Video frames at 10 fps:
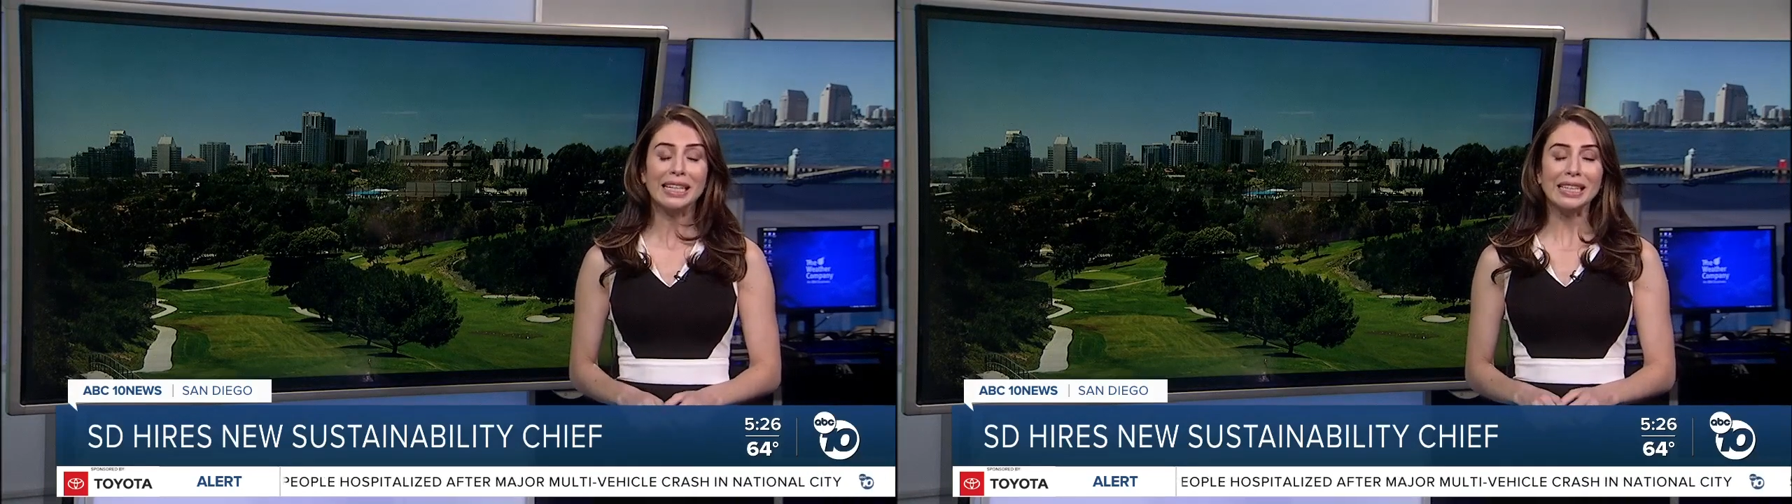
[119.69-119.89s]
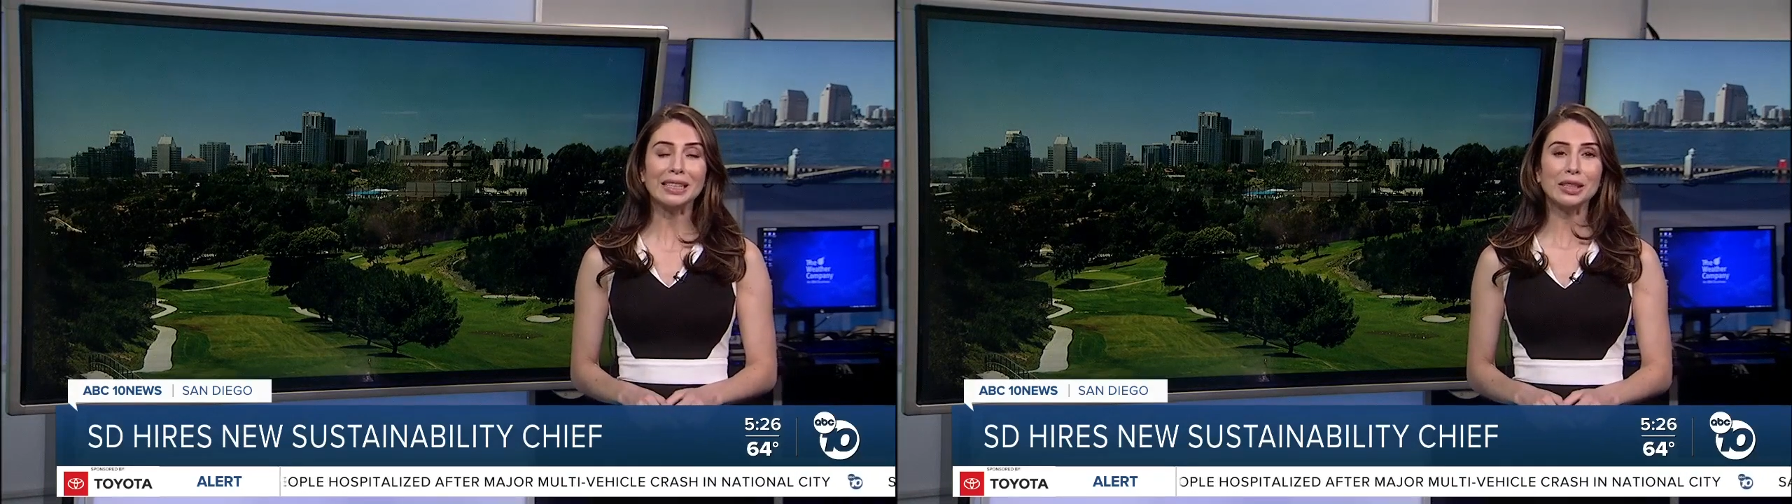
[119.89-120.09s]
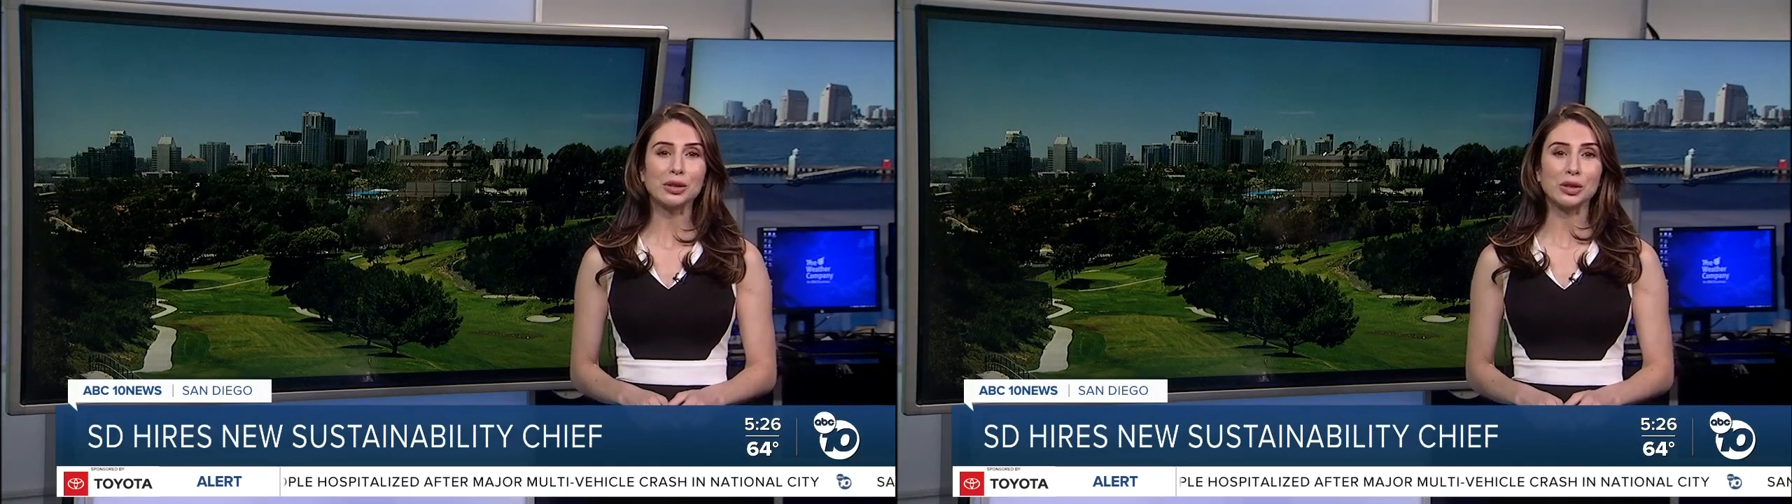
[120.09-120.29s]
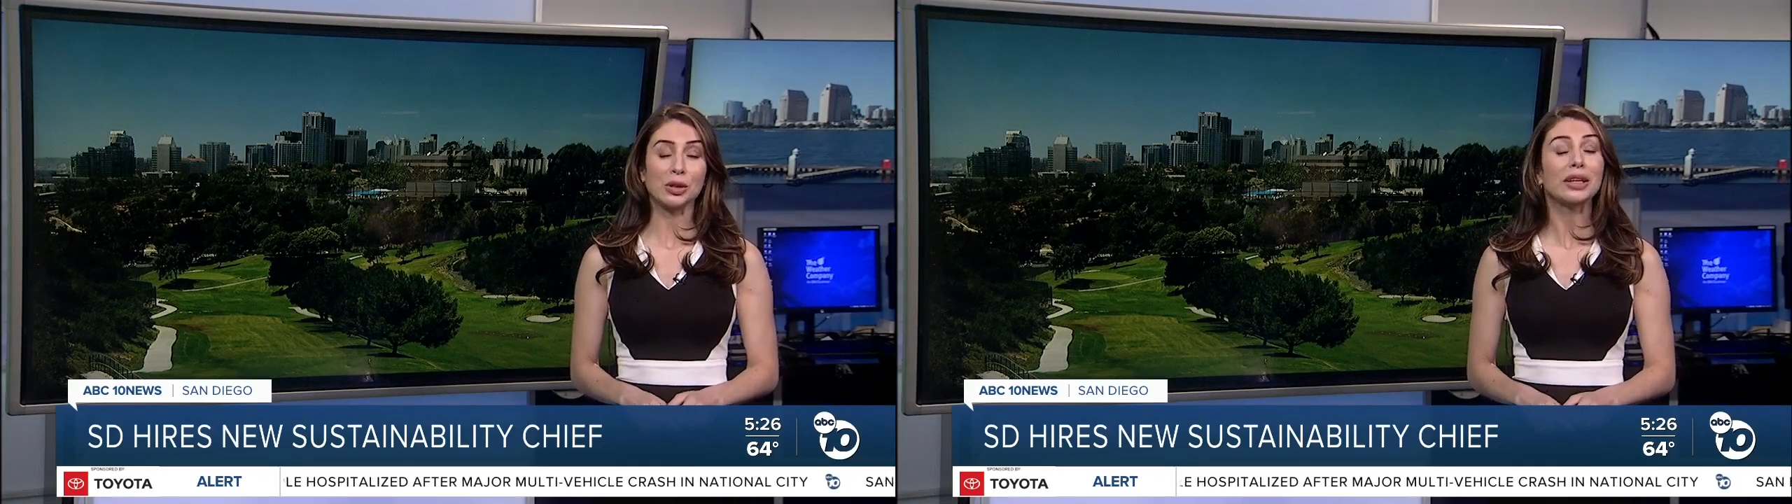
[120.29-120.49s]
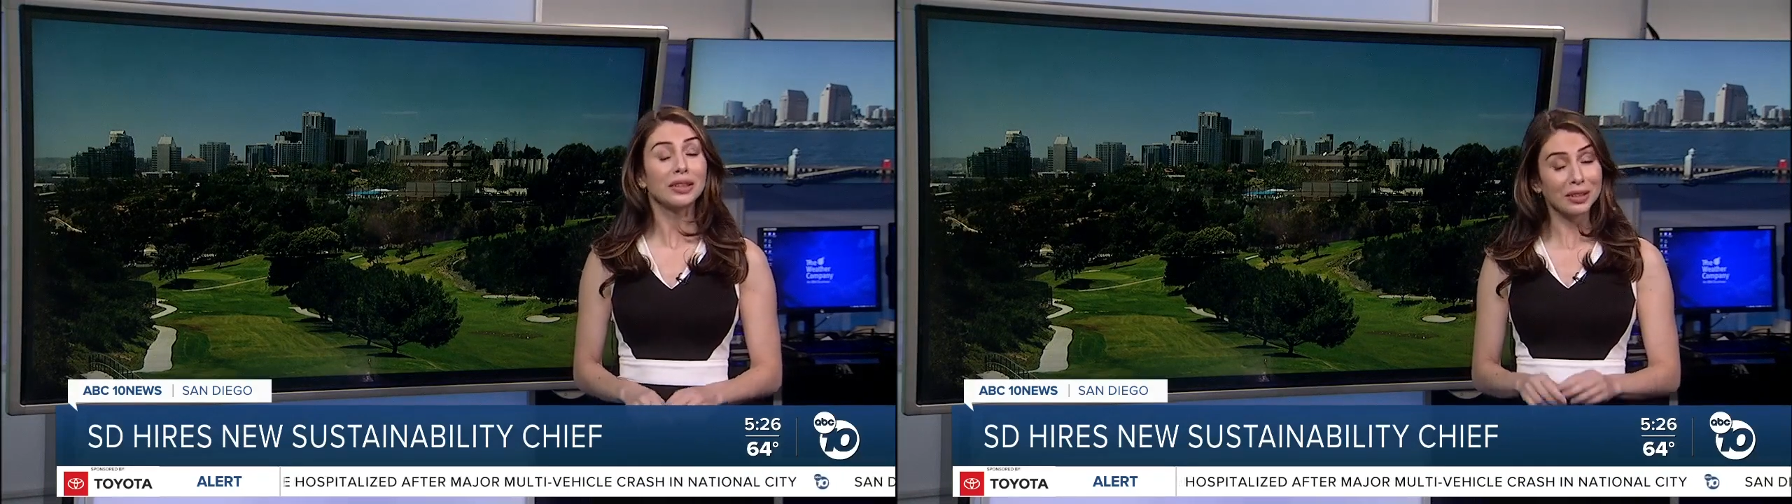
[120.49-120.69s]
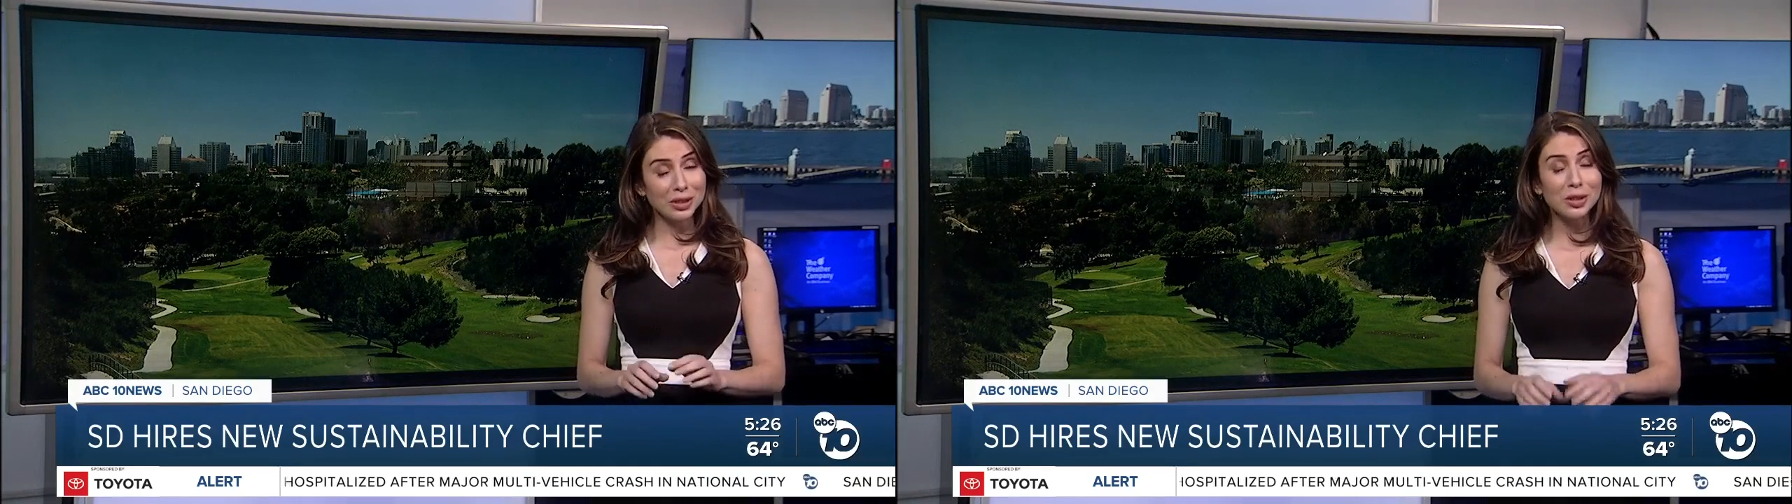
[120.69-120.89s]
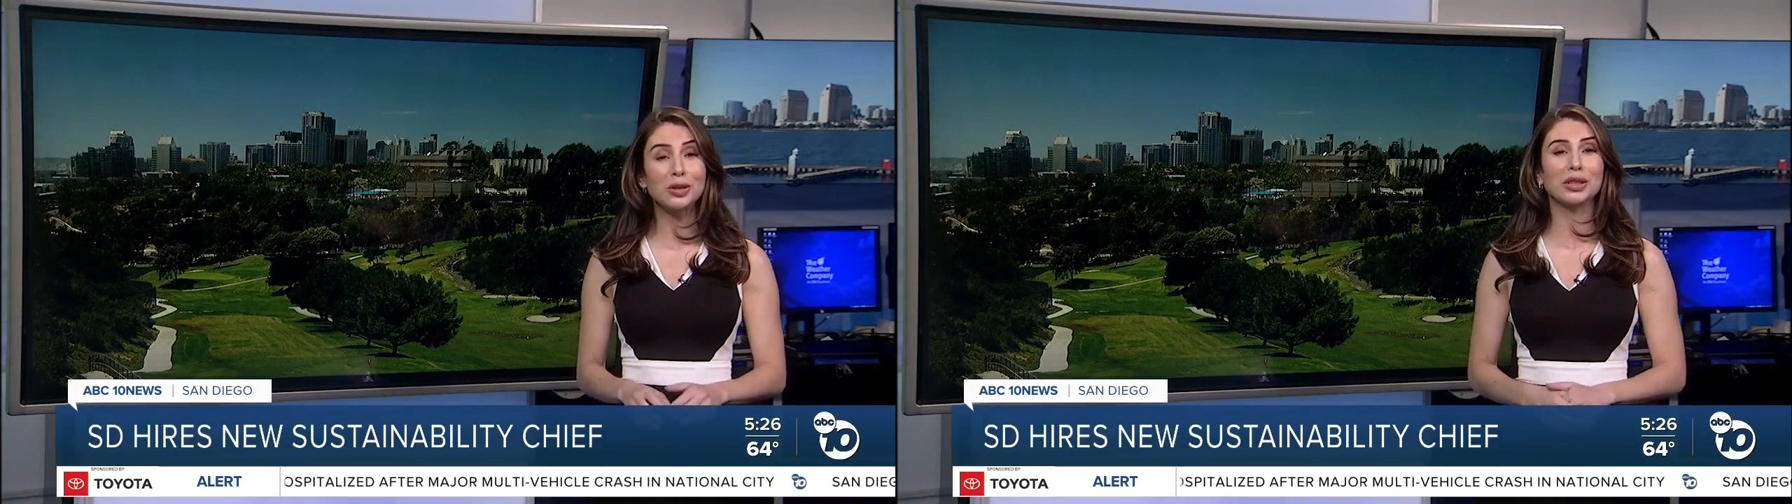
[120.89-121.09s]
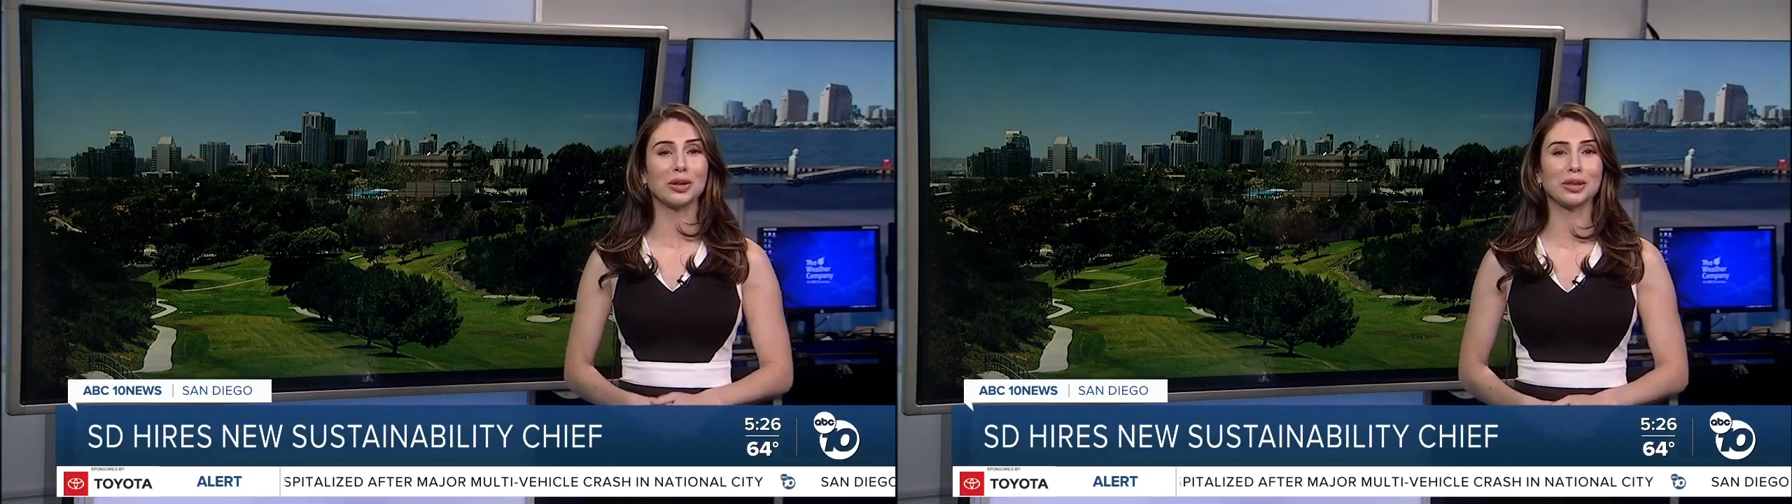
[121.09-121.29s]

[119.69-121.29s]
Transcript: In the news, in the studio,